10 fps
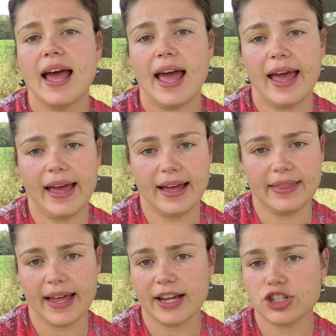
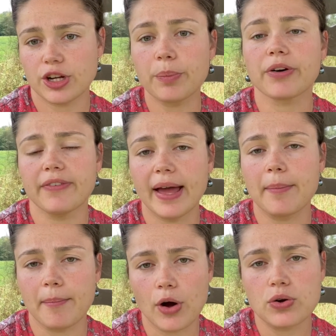And that should
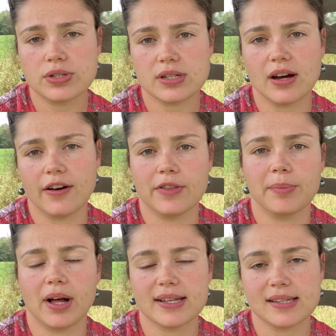prevent most of the
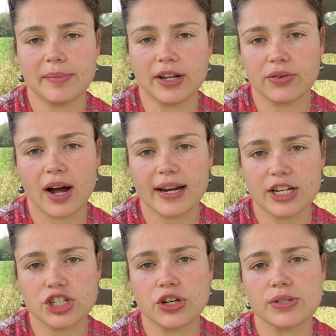blossom end rot
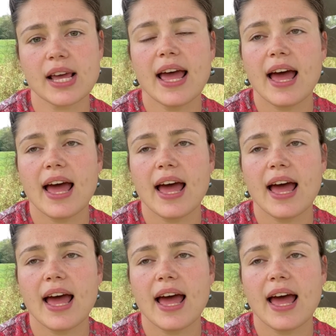issues.